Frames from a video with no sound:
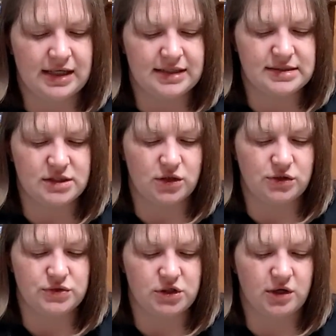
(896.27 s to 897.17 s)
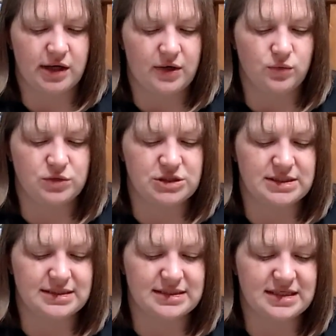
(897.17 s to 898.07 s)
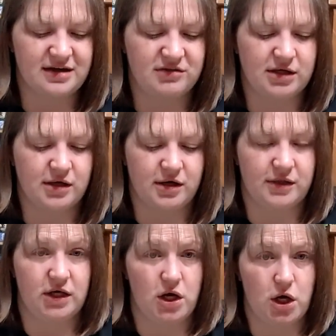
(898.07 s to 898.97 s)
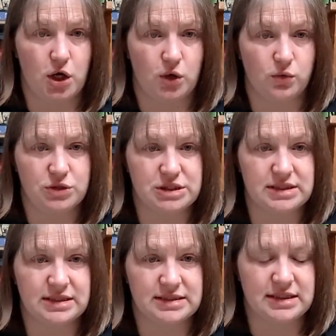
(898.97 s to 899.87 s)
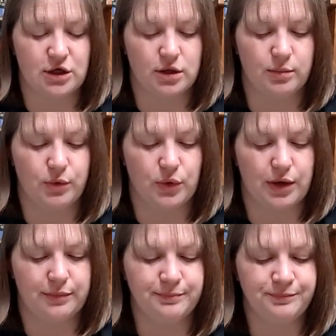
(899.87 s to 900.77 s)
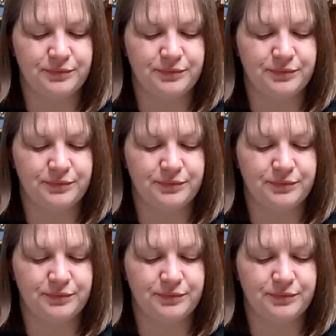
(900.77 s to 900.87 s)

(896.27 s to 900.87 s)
And so you start out, which is a 7 on the O, which is in the center of the board.